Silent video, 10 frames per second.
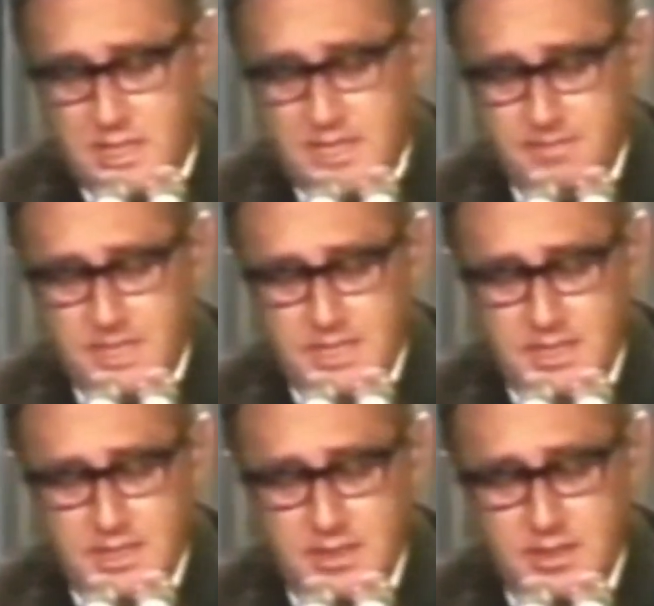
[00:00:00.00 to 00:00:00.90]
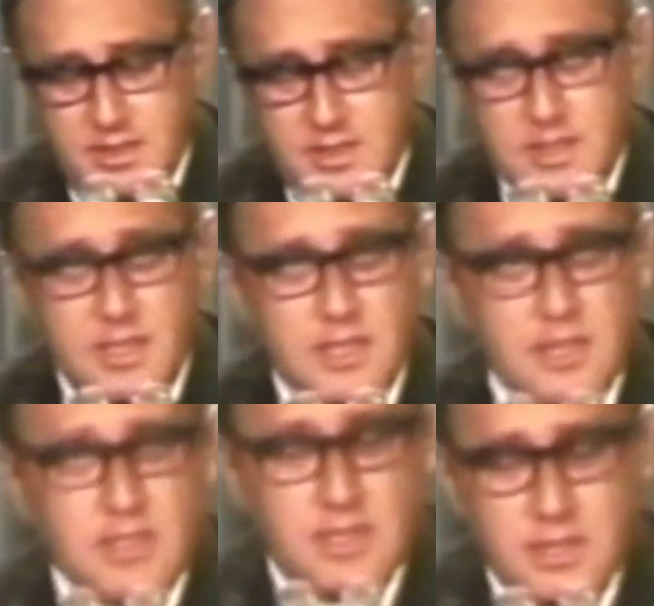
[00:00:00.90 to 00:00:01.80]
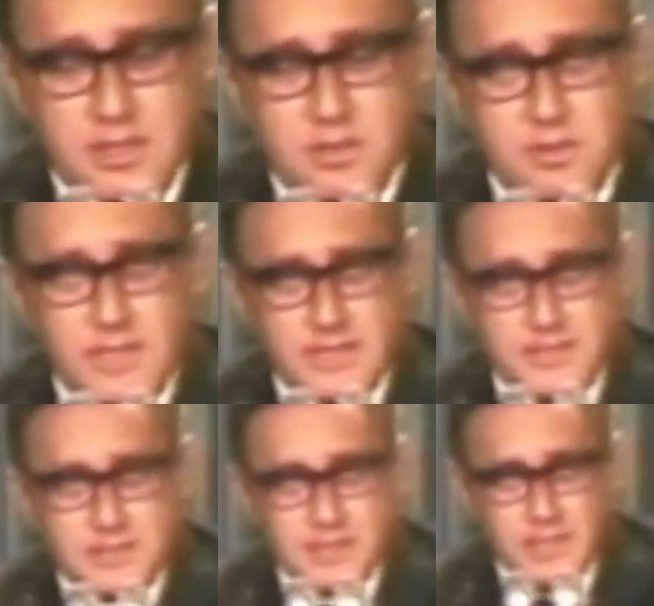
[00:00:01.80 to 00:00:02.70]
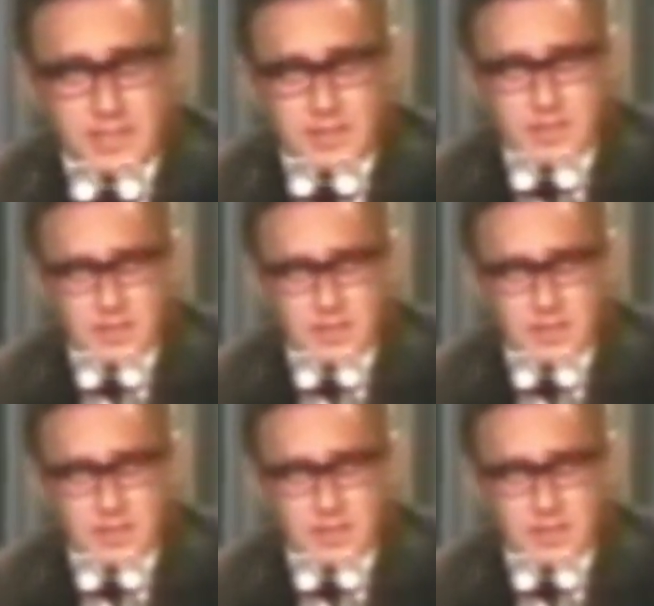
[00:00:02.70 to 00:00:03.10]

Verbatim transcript: let me do this in